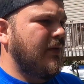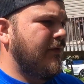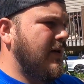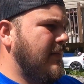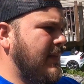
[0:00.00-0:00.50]
with a
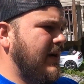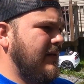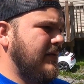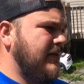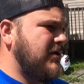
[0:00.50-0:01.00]
front
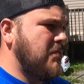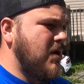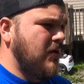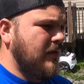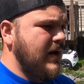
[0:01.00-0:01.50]
mount,
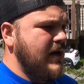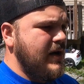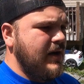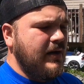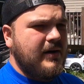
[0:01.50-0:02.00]
small
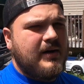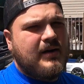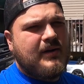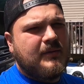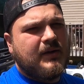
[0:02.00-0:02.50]

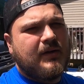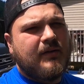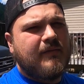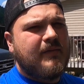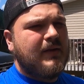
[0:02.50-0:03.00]
radiator with
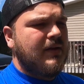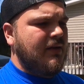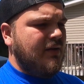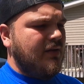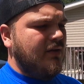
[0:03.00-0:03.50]
a
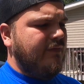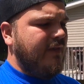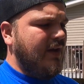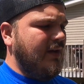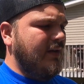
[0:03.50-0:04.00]
good
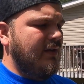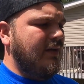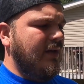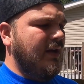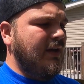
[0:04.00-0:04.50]

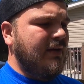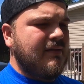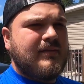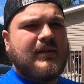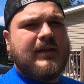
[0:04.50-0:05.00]
fan,
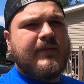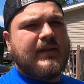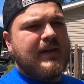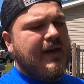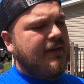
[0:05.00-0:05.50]
and leave it
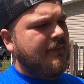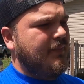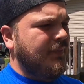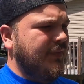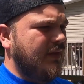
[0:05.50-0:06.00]
at that.
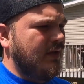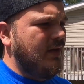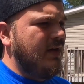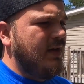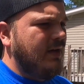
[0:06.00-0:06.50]

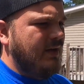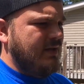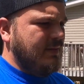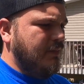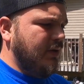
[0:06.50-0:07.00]

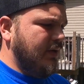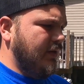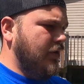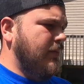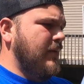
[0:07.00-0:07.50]
It's putting
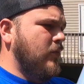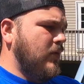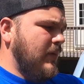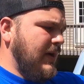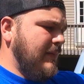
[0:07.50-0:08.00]
a little bit
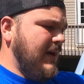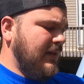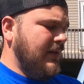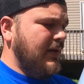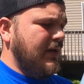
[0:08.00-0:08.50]
more weight
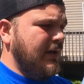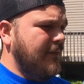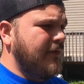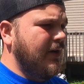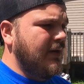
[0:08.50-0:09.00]
back
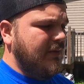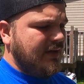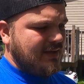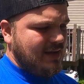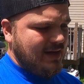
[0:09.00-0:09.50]
up front, but
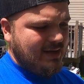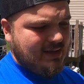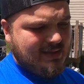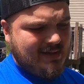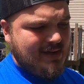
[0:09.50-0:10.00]
it's
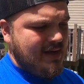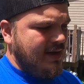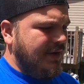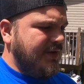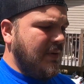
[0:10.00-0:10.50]

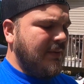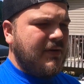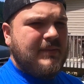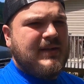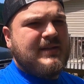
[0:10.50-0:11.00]
probably
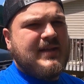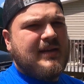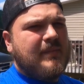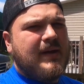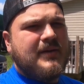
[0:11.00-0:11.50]
going to be
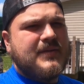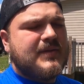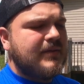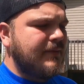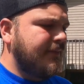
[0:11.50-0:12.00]
10
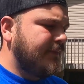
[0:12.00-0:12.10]
pounds,